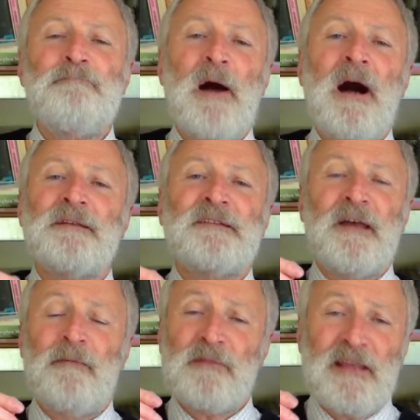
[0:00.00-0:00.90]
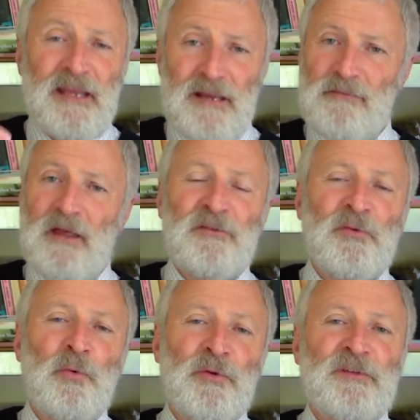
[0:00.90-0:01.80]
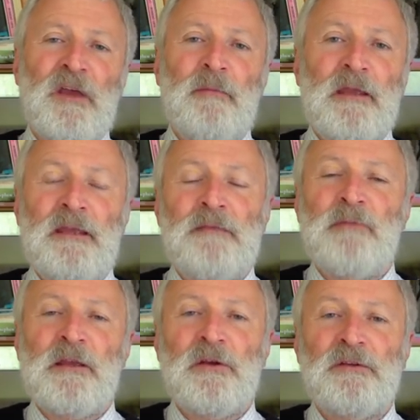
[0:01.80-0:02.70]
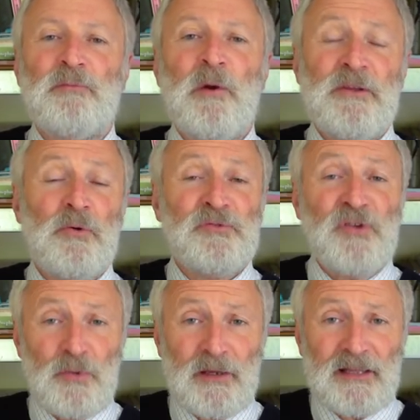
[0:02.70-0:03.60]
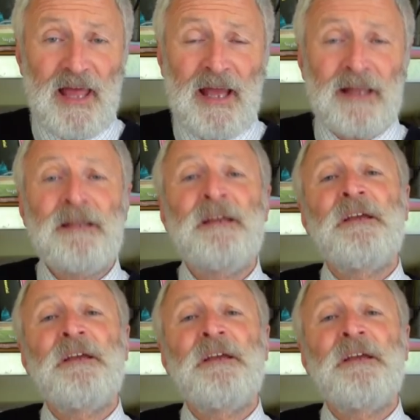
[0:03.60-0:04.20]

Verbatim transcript: but um, keep those orders coming in because when you're doing that,